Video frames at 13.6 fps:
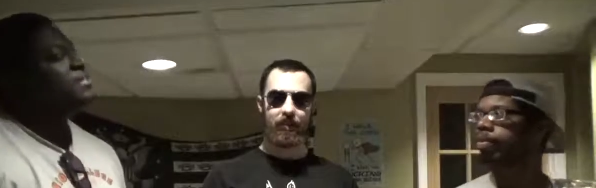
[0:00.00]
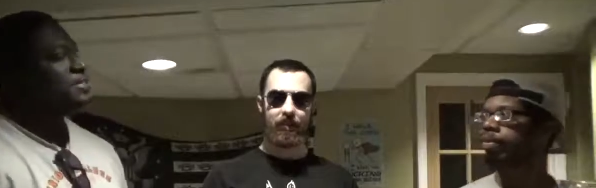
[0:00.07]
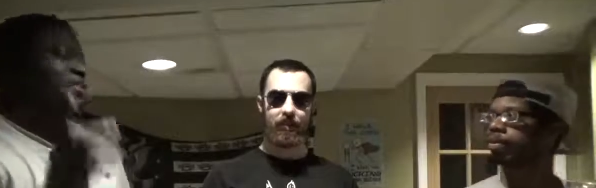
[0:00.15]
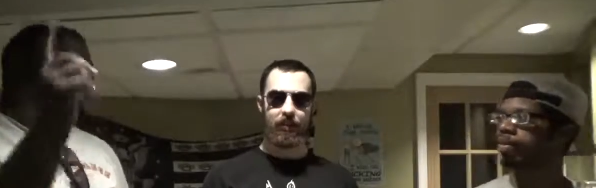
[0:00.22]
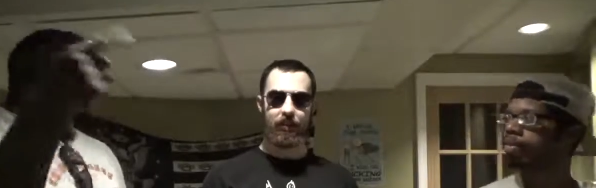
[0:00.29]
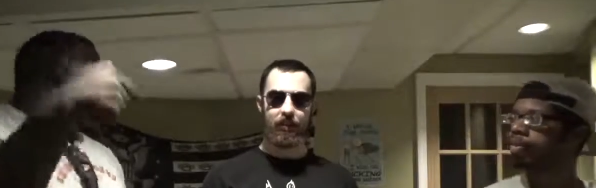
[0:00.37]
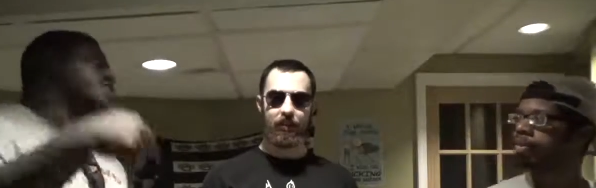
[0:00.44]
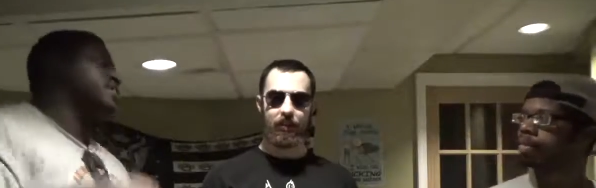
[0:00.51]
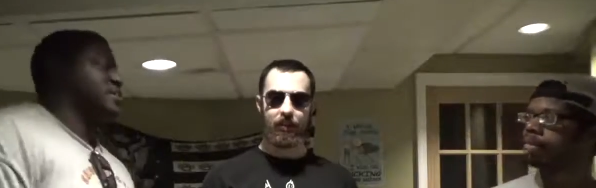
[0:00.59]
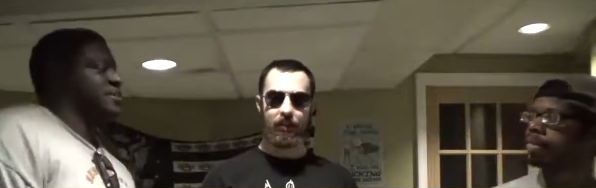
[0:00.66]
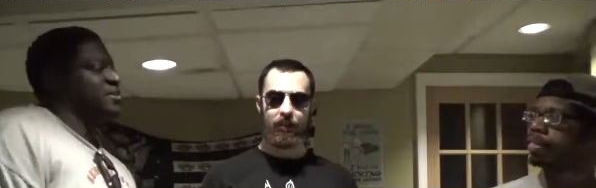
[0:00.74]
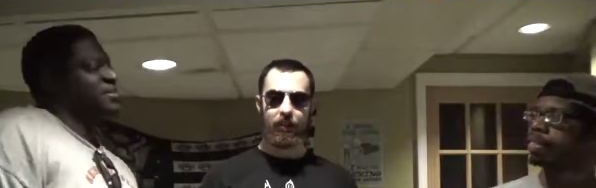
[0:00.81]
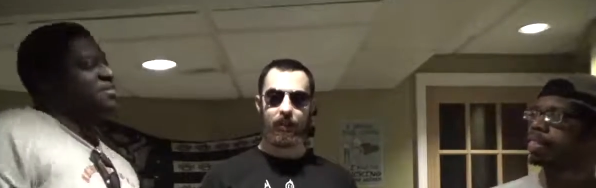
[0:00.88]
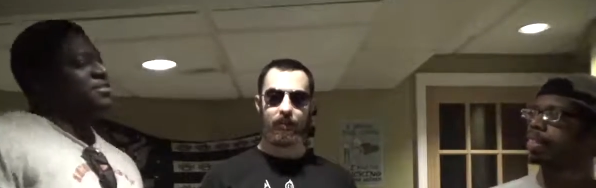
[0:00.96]
Speaker 1: next Friday.
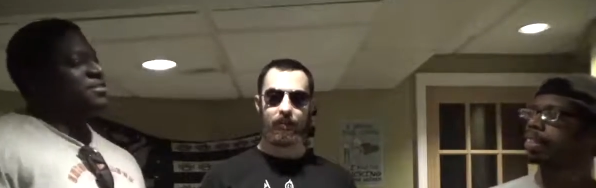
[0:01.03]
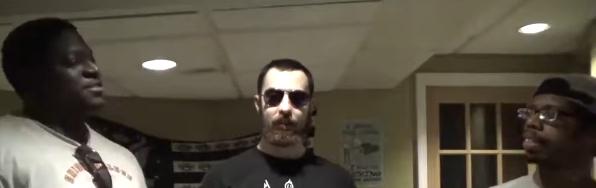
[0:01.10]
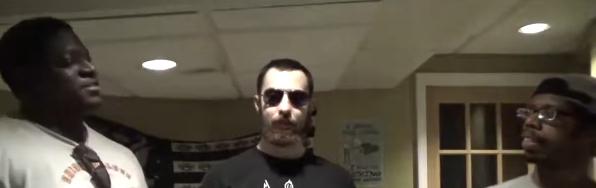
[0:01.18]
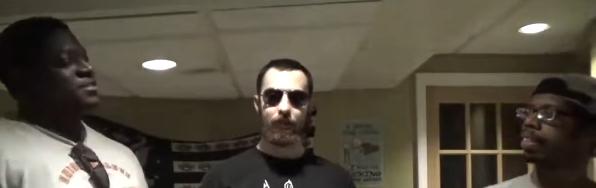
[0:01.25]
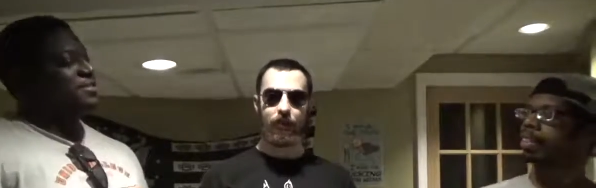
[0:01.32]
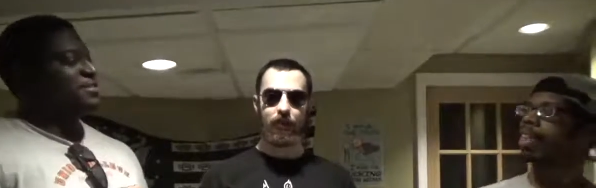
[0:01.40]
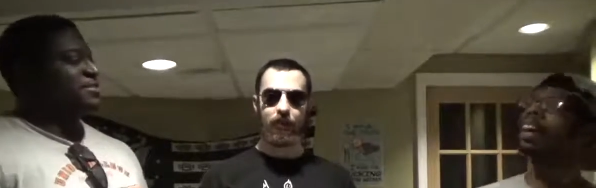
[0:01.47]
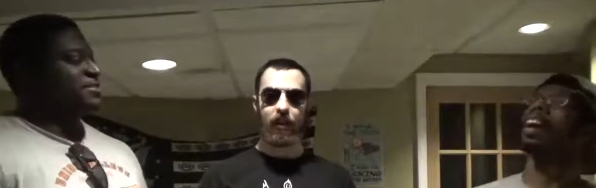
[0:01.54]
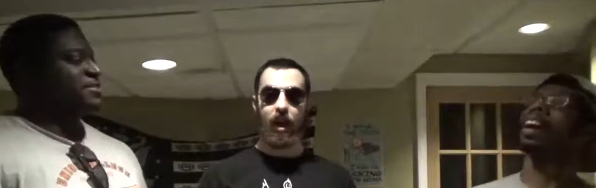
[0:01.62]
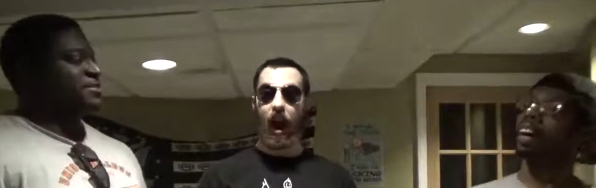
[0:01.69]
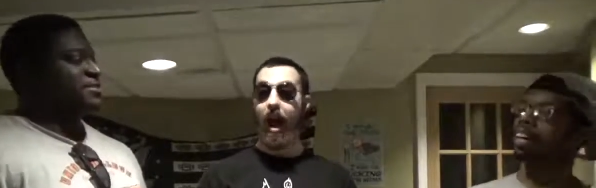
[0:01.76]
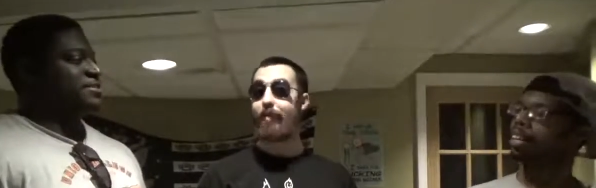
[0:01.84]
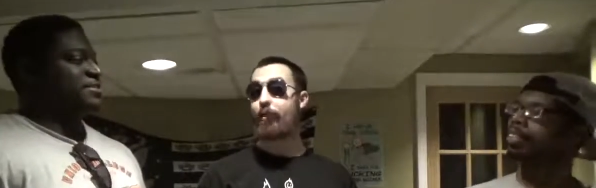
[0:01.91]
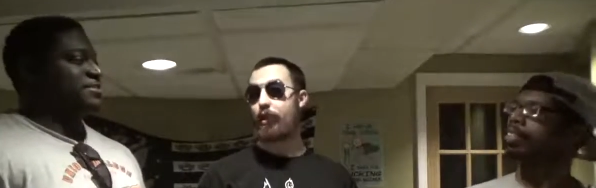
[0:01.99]
Yeah, it's next Friday. Oh.
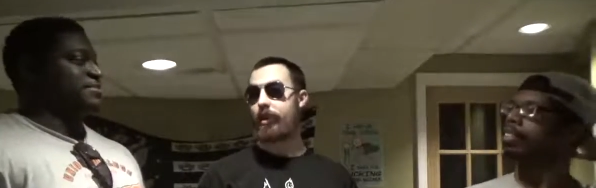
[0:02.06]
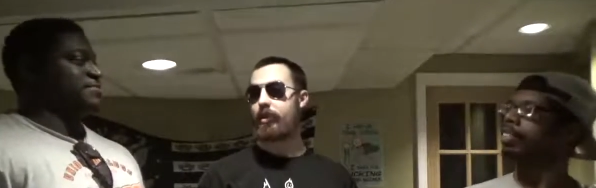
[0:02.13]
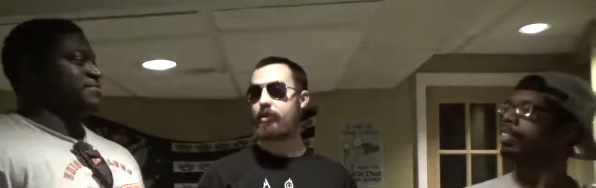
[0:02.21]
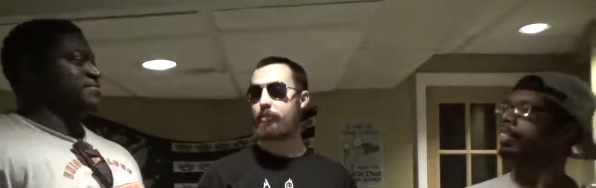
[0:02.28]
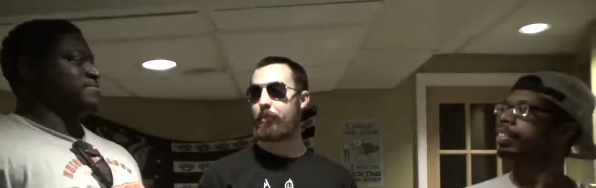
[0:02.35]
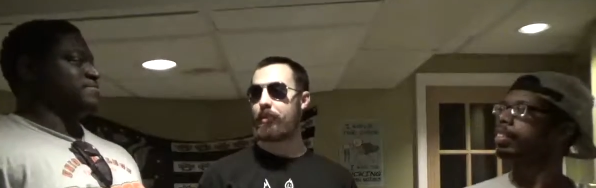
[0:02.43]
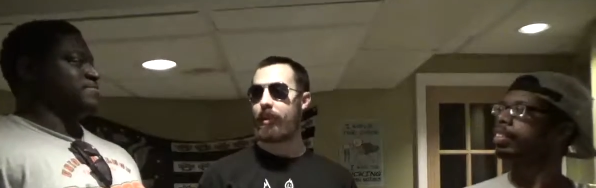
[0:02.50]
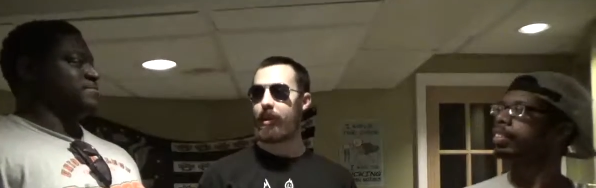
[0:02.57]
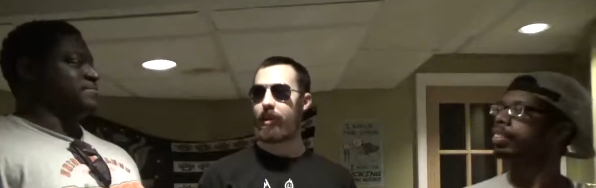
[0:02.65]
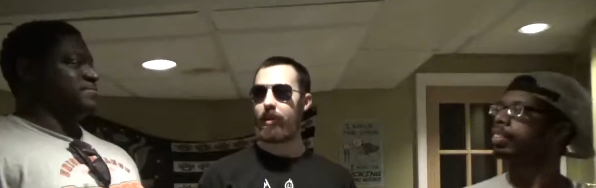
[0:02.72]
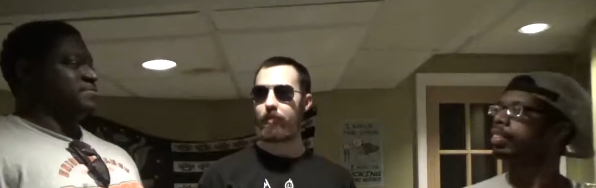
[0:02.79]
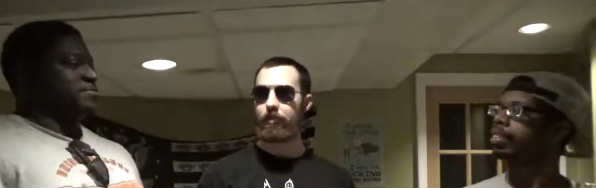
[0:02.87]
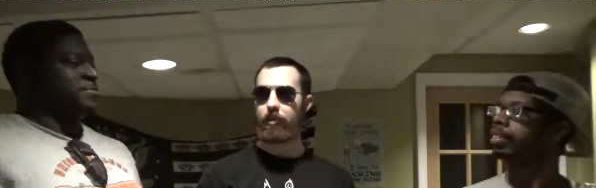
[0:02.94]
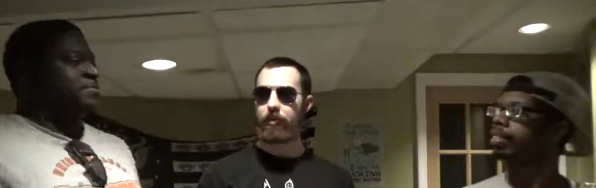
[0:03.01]
I've already got your birthday
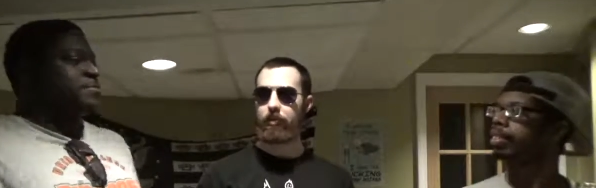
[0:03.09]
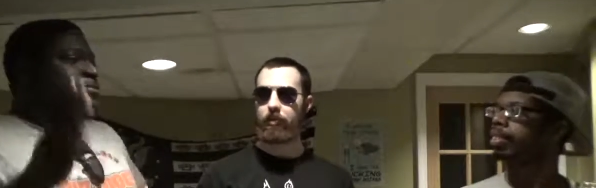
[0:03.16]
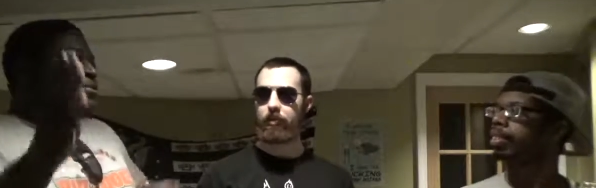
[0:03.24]
gift.